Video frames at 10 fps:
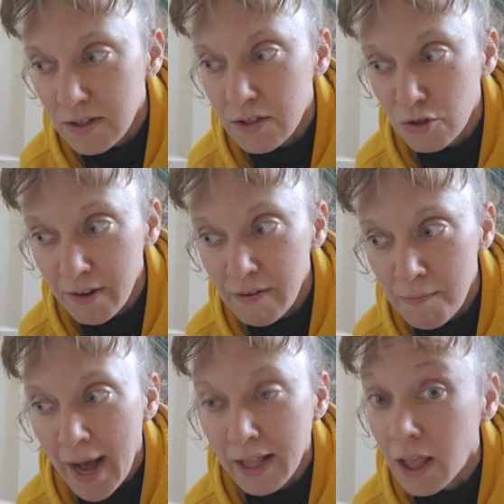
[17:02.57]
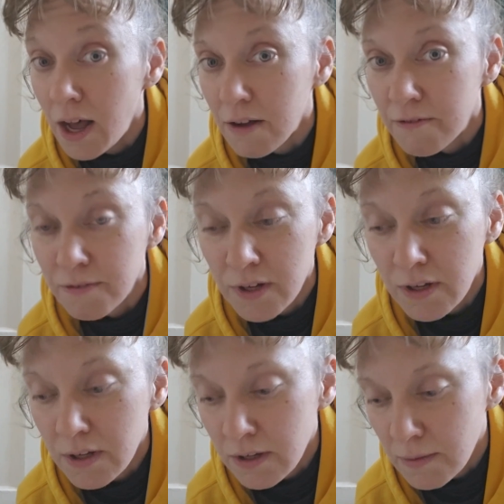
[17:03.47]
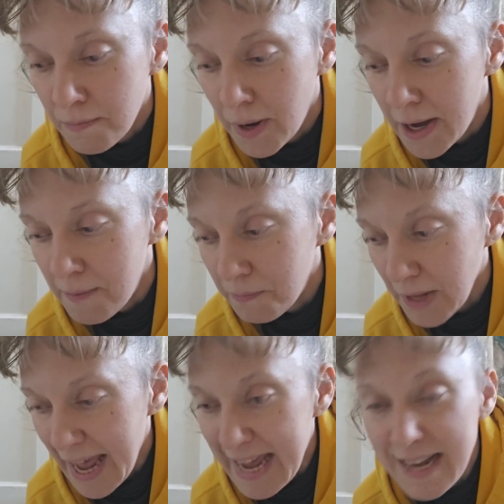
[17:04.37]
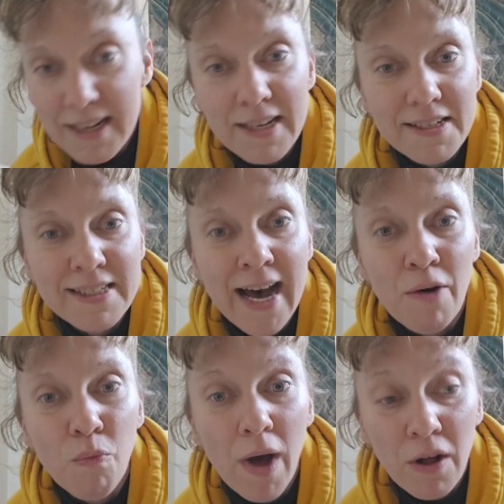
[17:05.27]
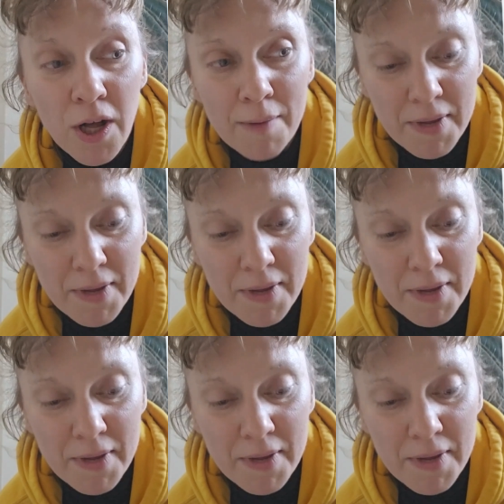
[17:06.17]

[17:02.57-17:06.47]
driven by love. But hate is not welcome